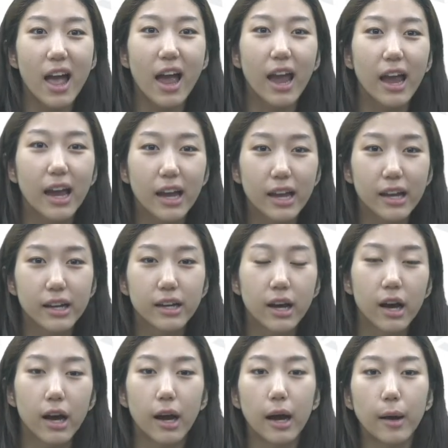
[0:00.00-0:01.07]
and
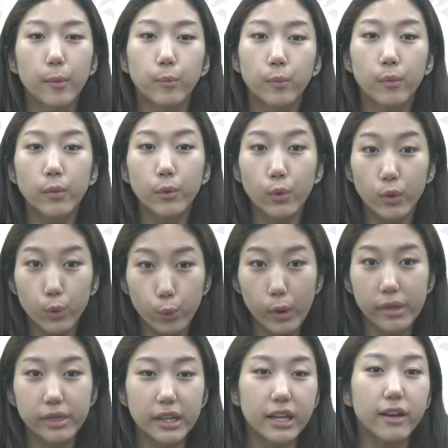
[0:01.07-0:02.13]

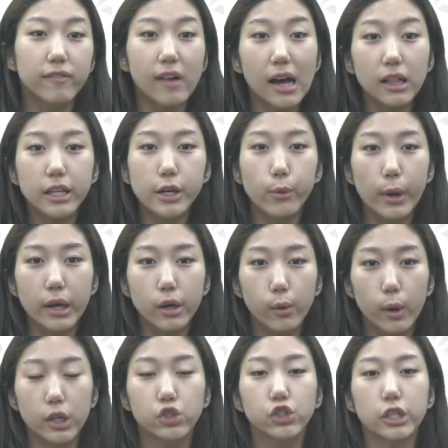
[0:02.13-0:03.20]
with the evaluate
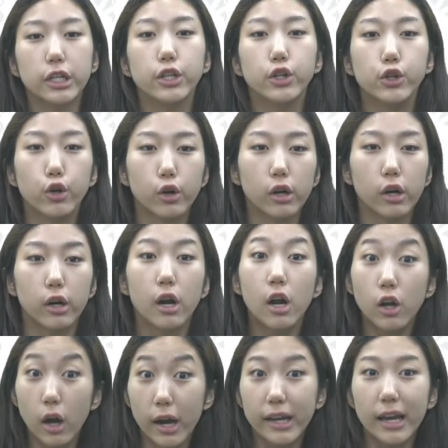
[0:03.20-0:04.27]
question, you're
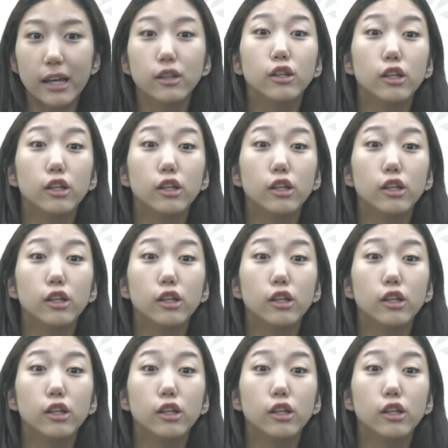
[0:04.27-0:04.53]
again